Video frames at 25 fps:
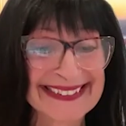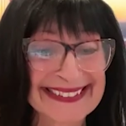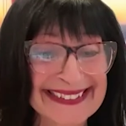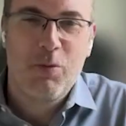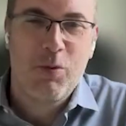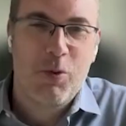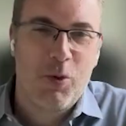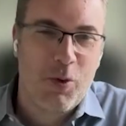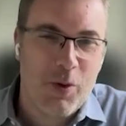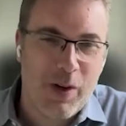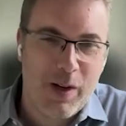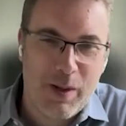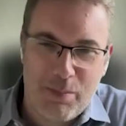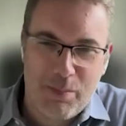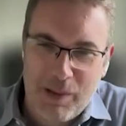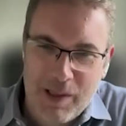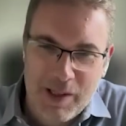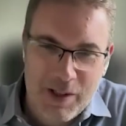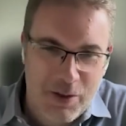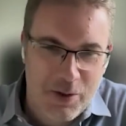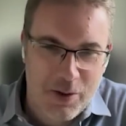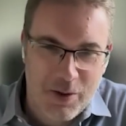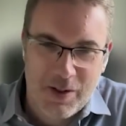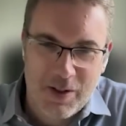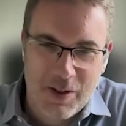It's a great
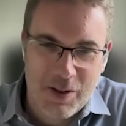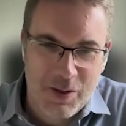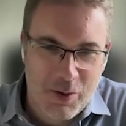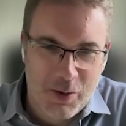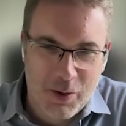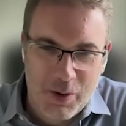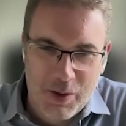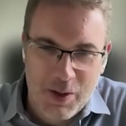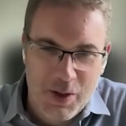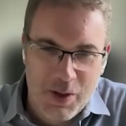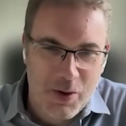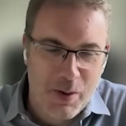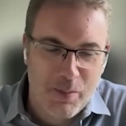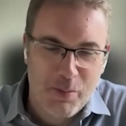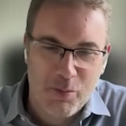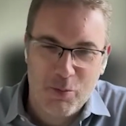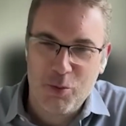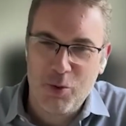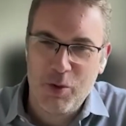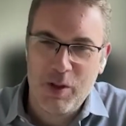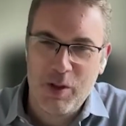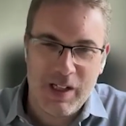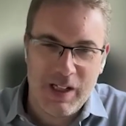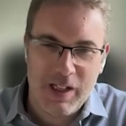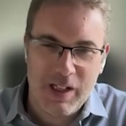pleasure to talk to you. I'm
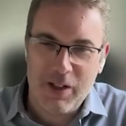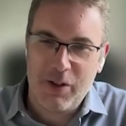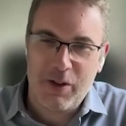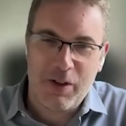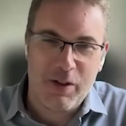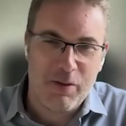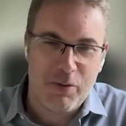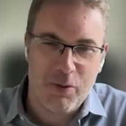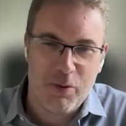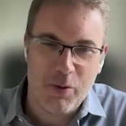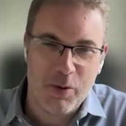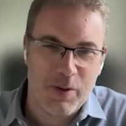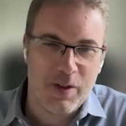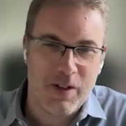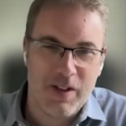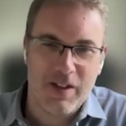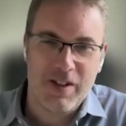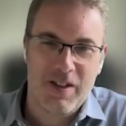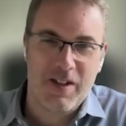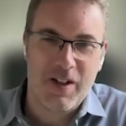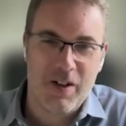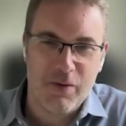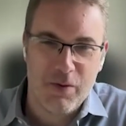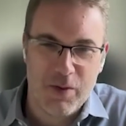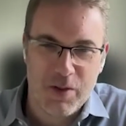really looking forward to
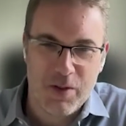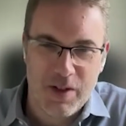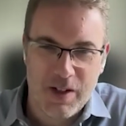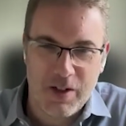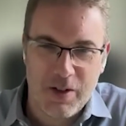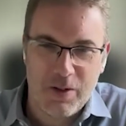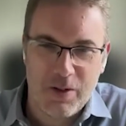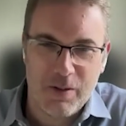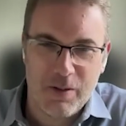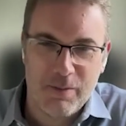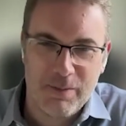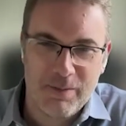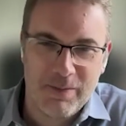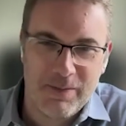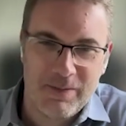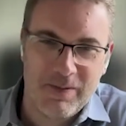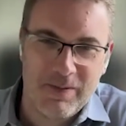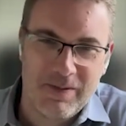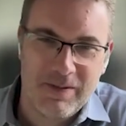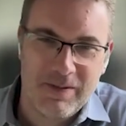this conversation.